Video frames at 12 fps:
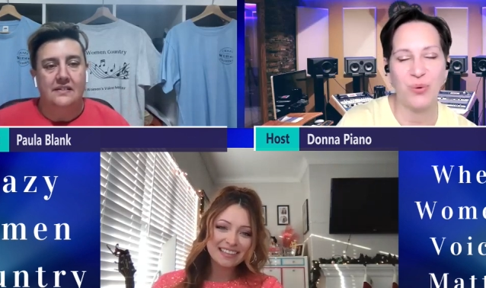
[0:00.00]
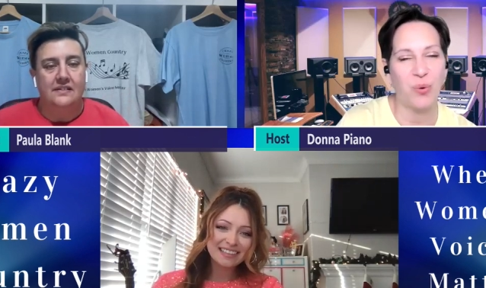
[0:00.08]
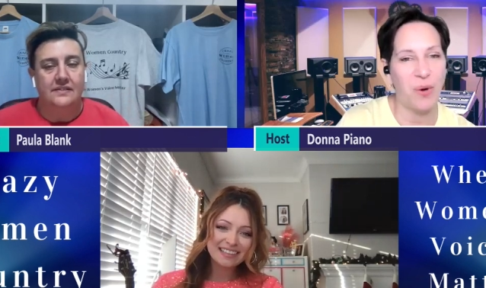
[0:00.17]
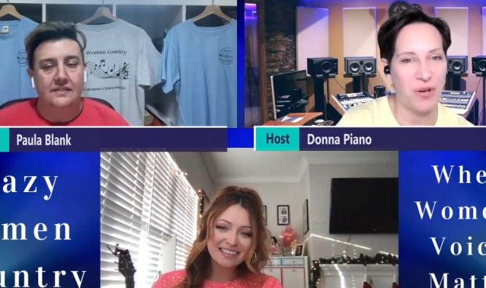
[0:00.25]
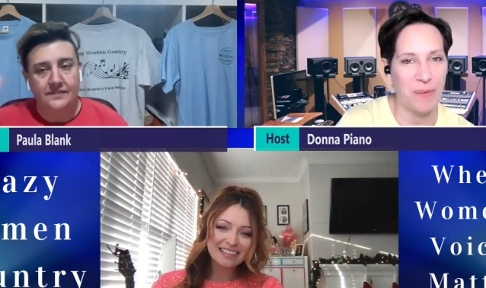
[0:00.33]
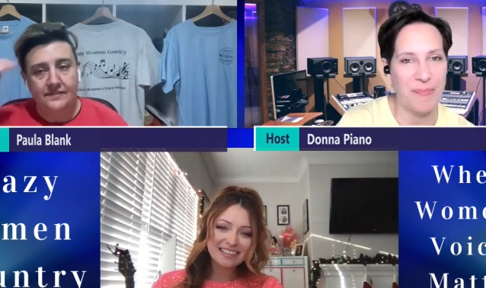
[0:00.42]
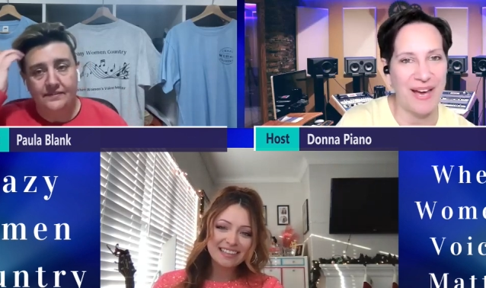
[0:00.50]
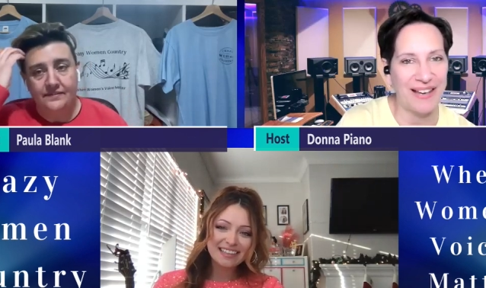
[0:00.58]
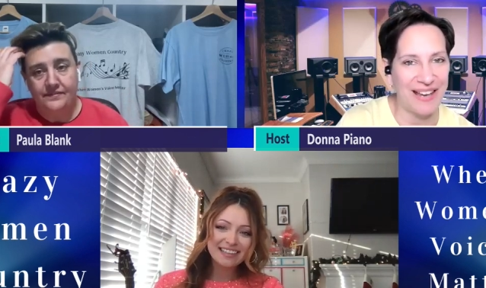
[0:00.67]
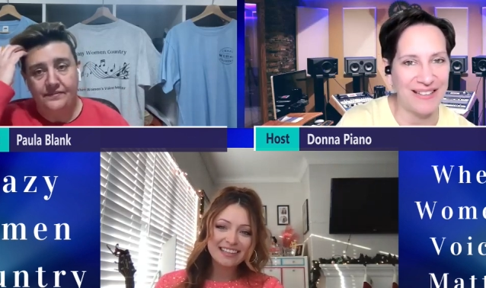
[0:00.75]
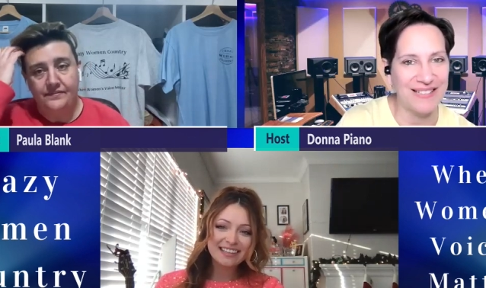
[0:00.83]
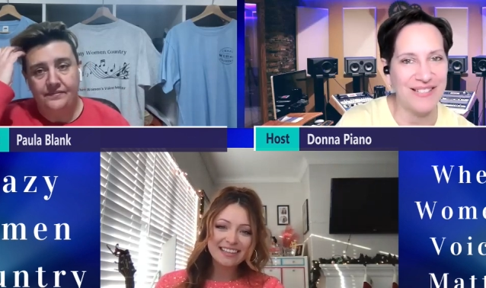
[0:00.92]
Speaker 1: and you're welcome
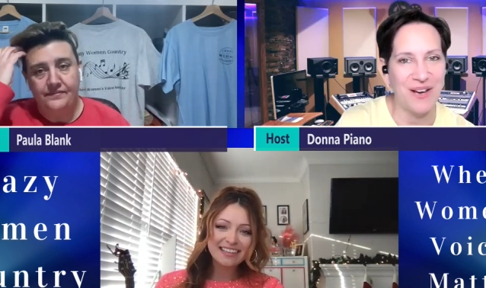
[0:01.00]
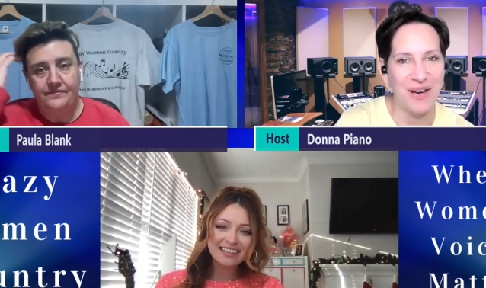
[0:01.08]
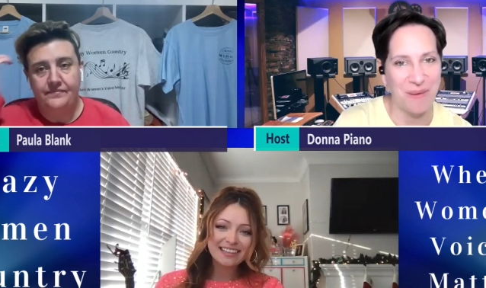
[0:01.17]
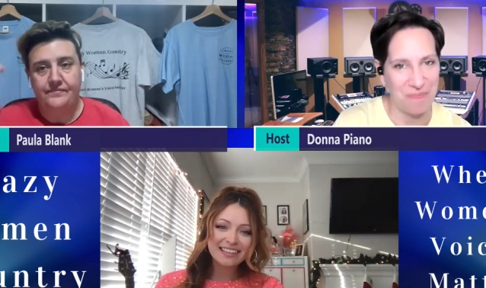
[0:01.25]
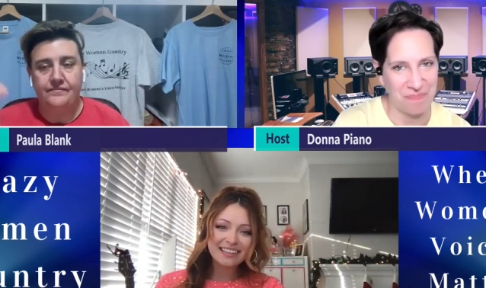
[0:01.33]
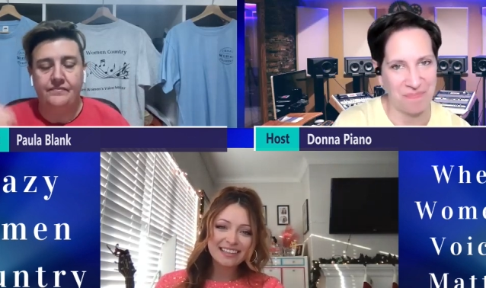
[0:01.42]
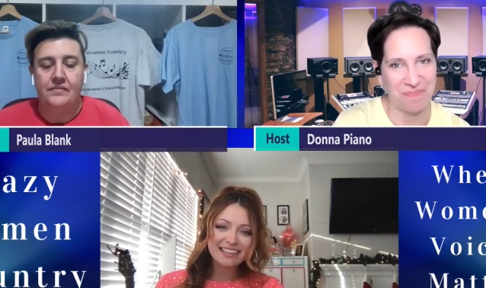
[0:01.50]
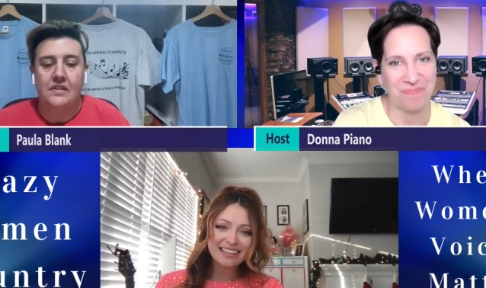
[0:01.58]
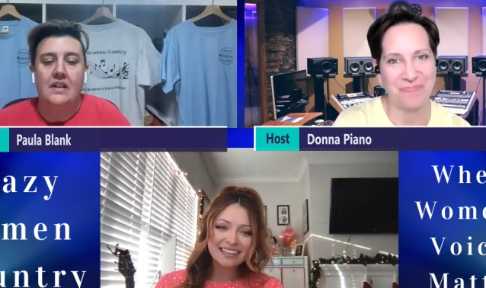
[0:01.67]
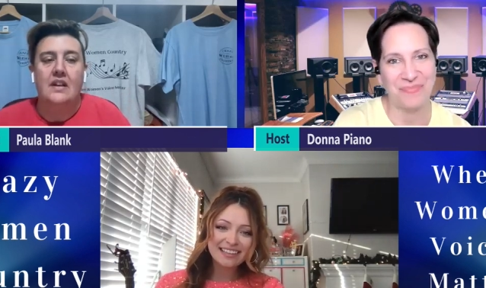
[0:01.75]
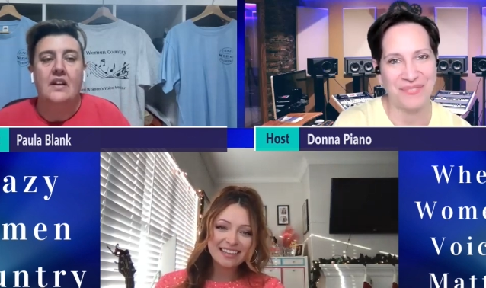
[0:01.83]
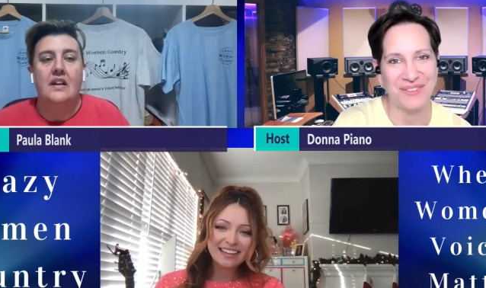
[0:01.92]
back anytime.
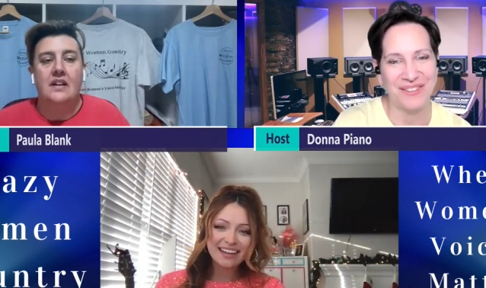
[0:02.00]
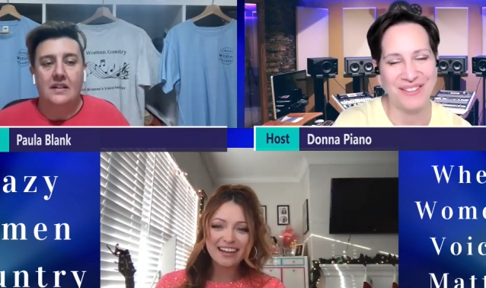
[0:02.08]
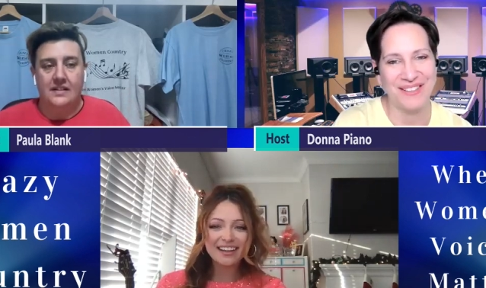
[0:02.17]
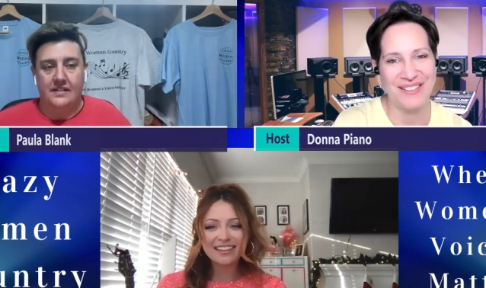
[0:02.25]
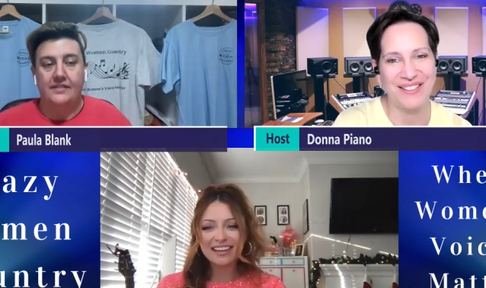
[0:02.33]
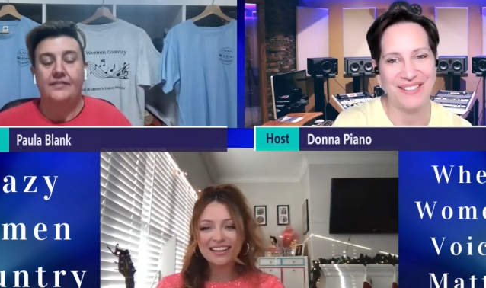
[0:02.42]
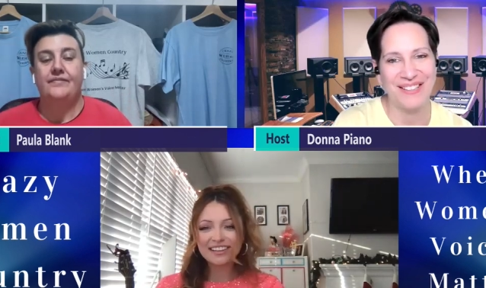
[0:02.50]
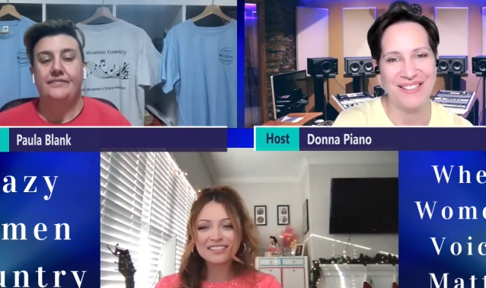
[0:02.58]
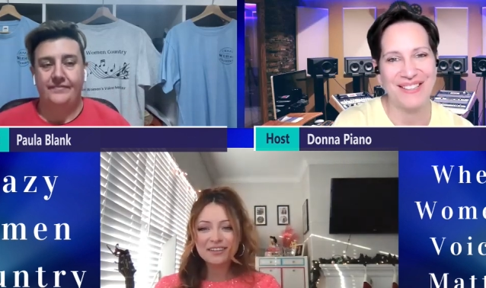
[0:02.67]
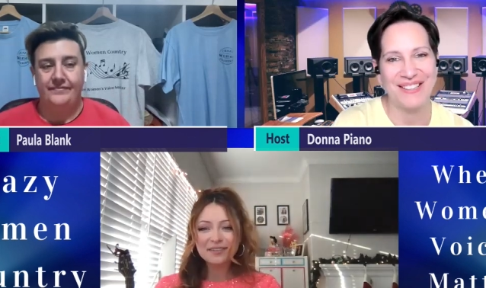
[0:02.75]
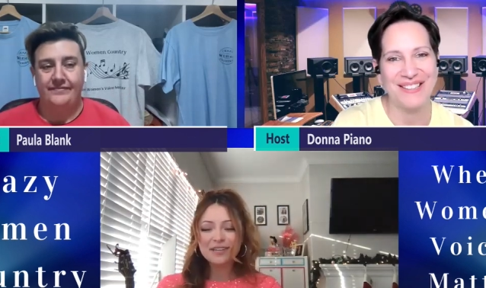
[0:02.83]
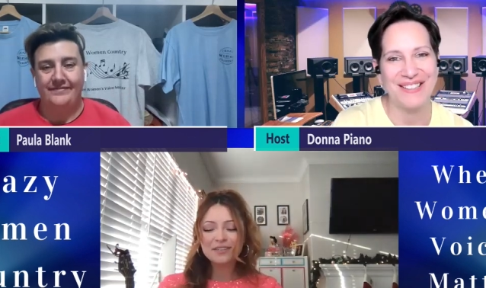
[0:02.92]
Well,
Speaker 2: thank you
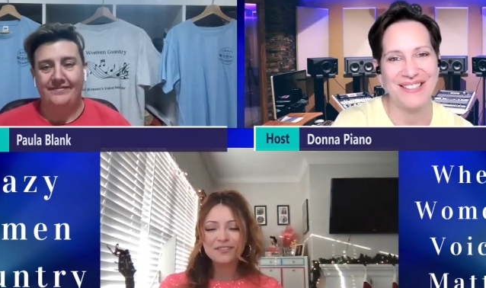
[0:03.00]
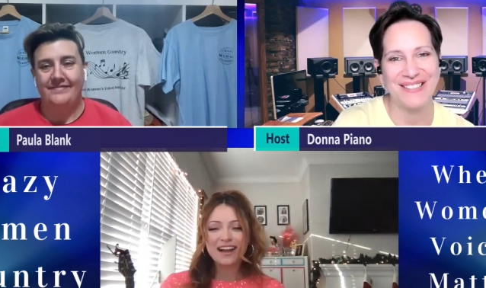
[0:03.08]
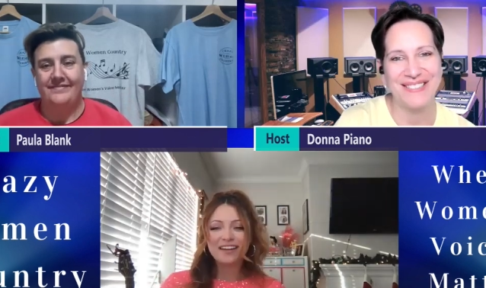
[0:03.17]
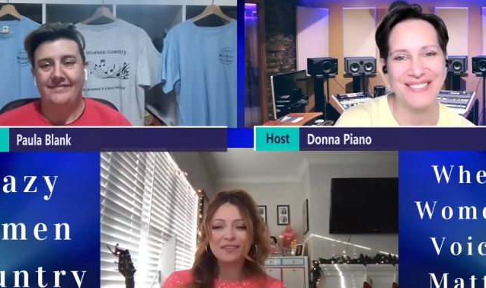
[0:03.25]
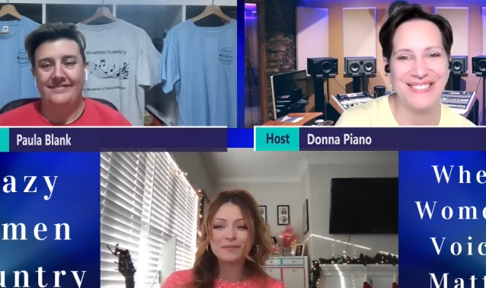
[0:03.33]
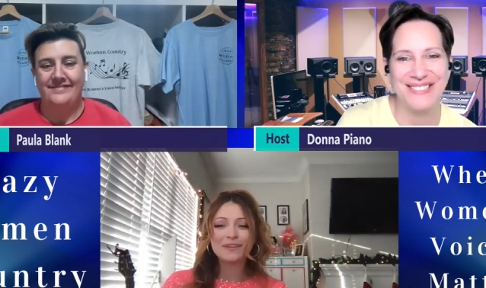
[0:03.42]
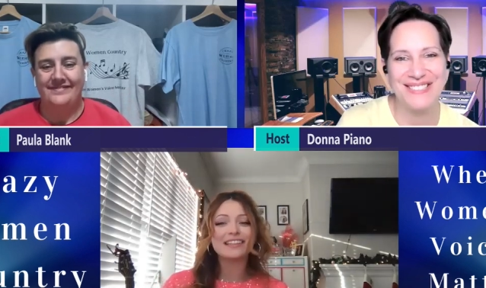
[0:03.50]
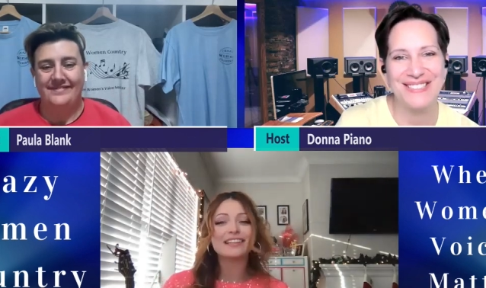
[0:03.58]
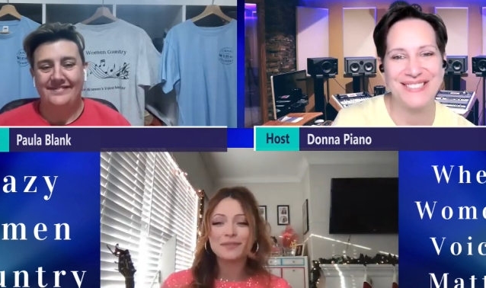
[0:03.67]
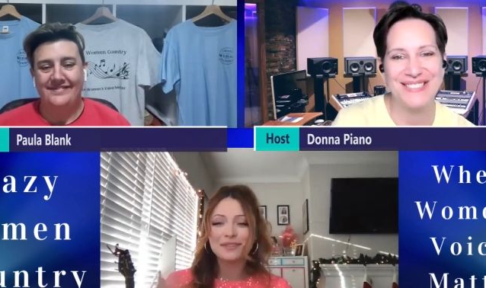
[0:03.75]
so much for having me. This